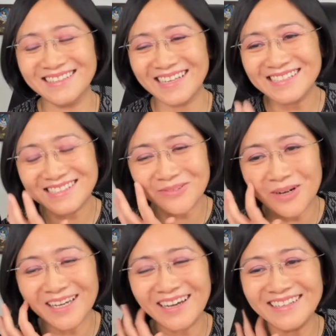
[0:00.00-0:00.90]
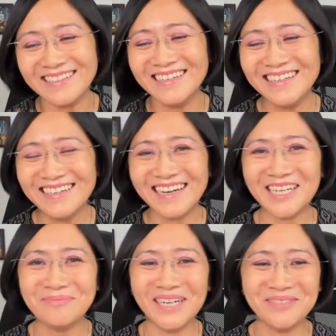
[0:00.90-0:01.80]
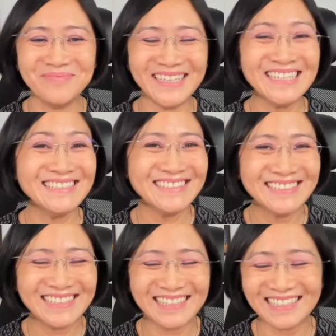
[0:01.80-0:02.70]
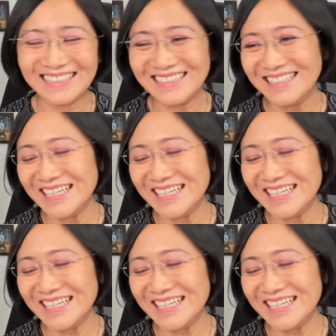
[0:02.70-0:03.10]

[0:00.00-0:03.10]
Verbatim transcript: and that's why I I'm, I'm in. Uh,